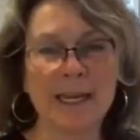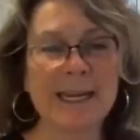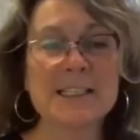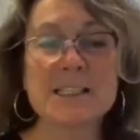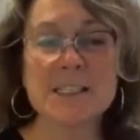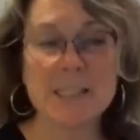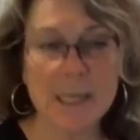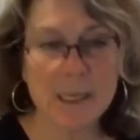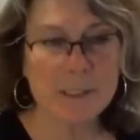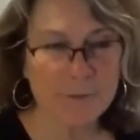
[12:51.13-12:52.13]
it
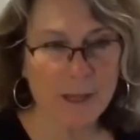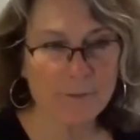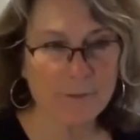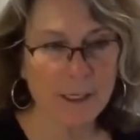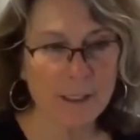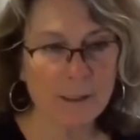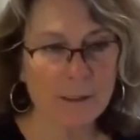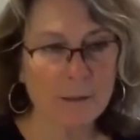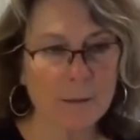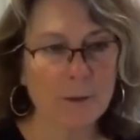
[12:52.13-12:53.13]
seems fluffy,
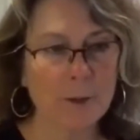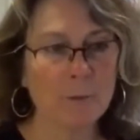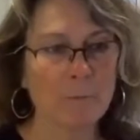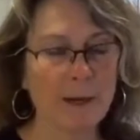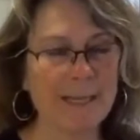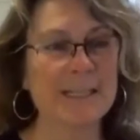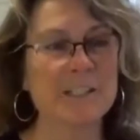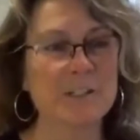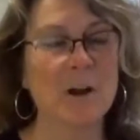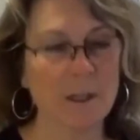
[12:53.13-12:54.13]
but
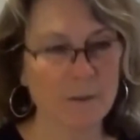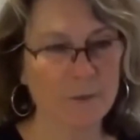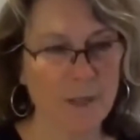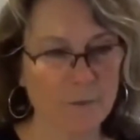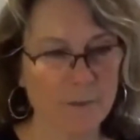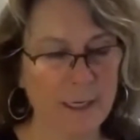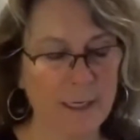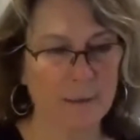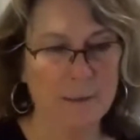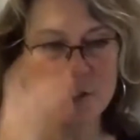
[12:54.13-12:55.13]
it's not
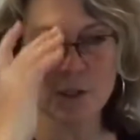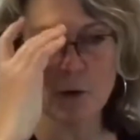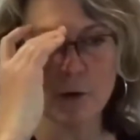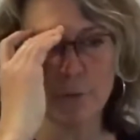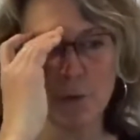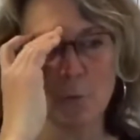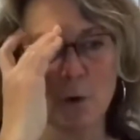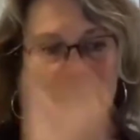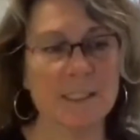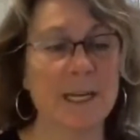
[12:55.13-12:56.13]
fluffy. So if you
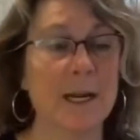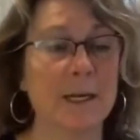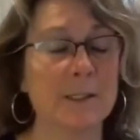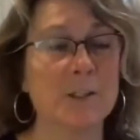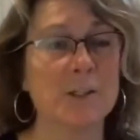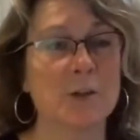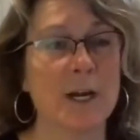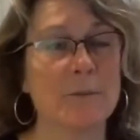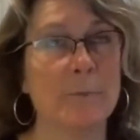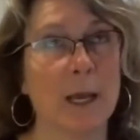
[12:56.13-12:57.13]
want to take it
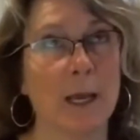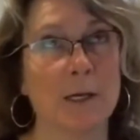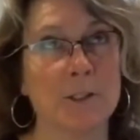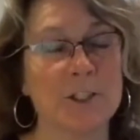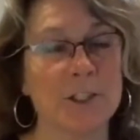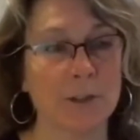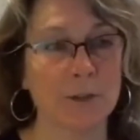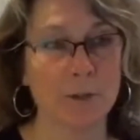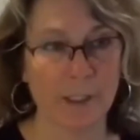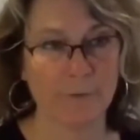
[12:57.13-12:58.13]
straight back
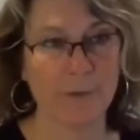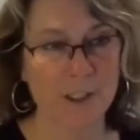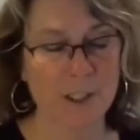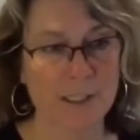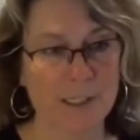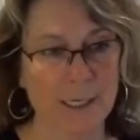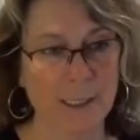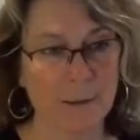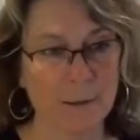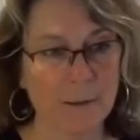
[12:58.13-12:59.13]
to
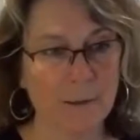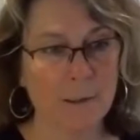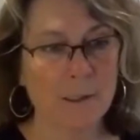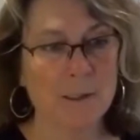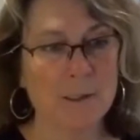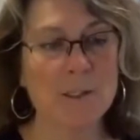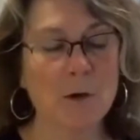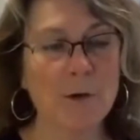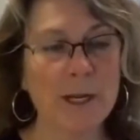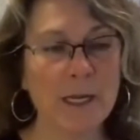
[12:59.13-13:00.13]
efficiency,
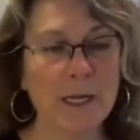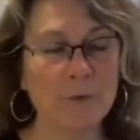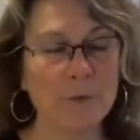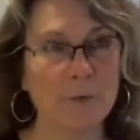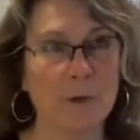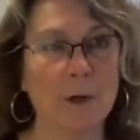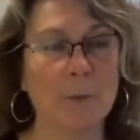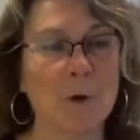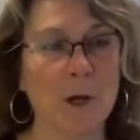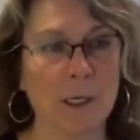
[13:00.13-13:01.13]
so if a
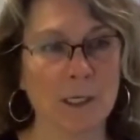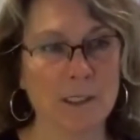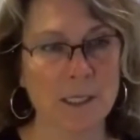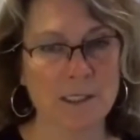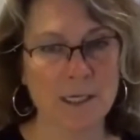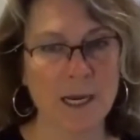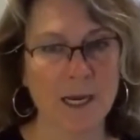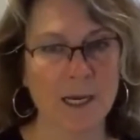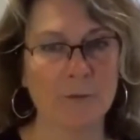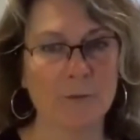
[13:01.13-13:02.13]
product doesn't
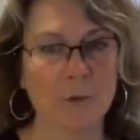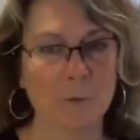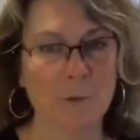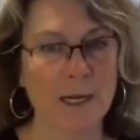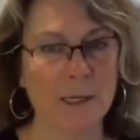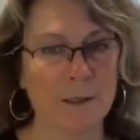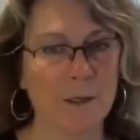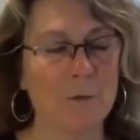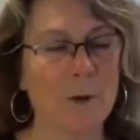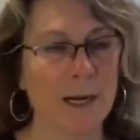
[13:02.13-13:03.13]
have great
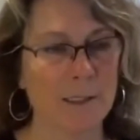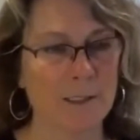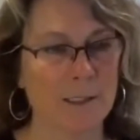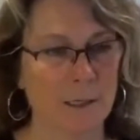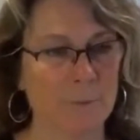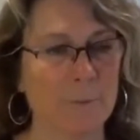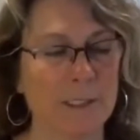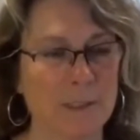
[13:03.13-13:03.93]
UX, but